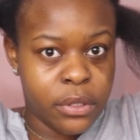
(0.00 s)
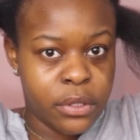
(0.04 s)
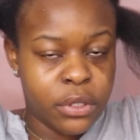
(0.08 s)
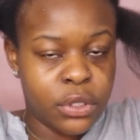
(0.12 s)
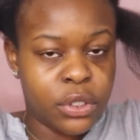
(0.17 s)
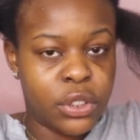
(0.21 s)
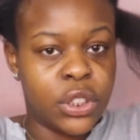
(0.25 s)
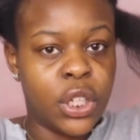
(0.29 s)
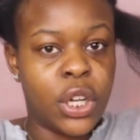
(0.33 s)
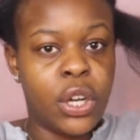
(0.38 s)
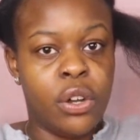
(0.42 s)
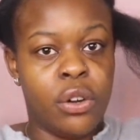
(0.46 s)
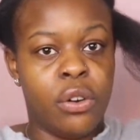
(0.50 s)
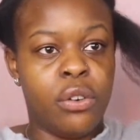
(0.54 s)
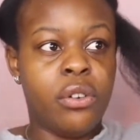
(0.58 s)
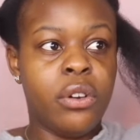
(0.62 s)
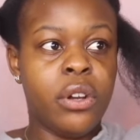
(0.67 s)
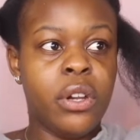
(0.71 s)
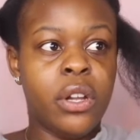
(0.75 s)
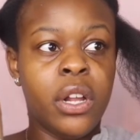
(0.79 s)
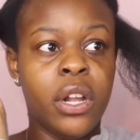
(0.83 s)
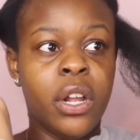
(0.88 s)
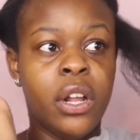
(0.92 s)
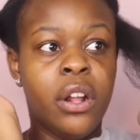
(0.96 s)
So,
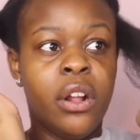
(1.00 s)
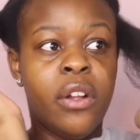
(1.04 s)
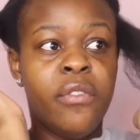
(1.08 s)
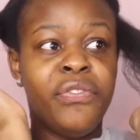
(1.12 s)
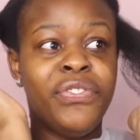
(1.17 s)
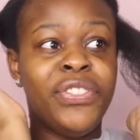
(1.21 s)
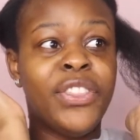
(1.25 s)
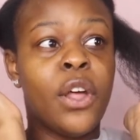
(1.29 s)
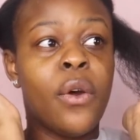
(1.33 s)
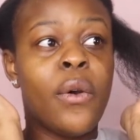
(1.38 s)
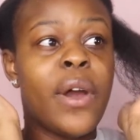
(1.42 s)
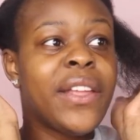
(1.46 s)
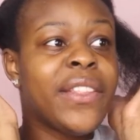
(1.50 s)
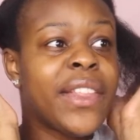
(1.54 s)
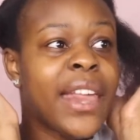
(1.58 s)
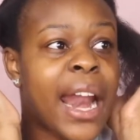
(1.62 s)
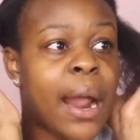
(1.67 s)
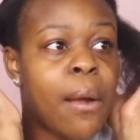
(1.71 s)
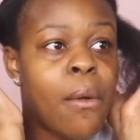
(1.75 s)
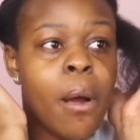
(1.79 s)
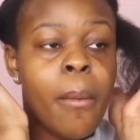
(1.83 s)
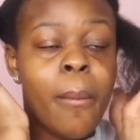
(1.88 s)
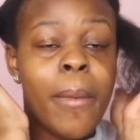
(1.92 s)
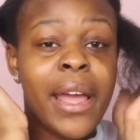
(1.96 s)
knowing that
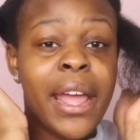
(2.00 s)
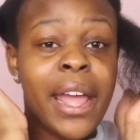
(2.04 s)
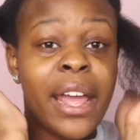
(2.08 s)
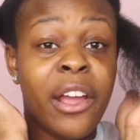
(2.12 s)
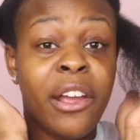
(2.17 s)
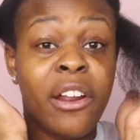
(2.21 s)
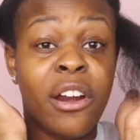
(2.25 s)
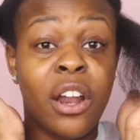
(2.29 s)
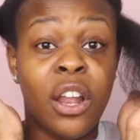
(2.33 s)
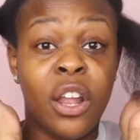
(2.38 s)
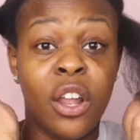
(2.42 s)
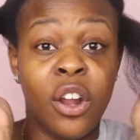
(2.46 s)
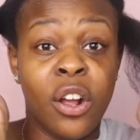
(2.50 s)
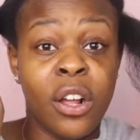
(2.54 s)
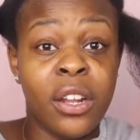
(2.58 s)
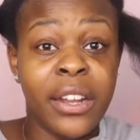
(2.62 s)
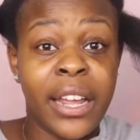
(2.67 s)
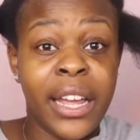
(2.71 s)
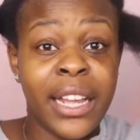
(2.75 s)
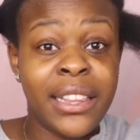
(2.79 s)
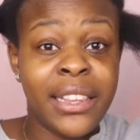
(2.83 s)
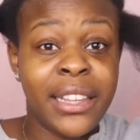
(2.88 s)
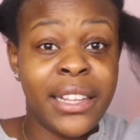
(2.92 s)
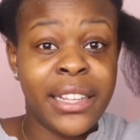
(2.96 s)
I want my hair to look
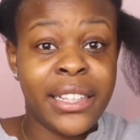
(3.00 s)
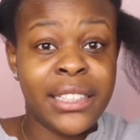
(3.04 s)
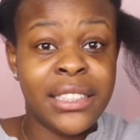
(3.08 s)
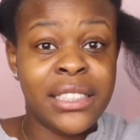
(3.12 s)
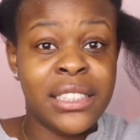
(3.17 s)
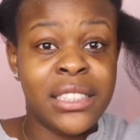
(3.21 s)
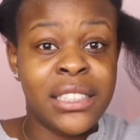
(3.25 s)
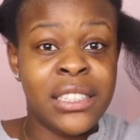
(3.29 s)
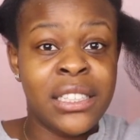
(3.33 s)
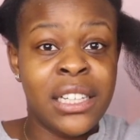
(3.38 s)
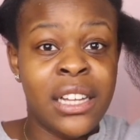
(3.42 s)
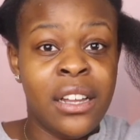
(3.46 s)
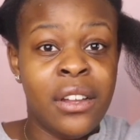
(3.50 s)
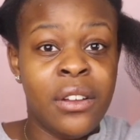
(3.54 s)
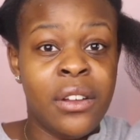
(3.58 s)
like this,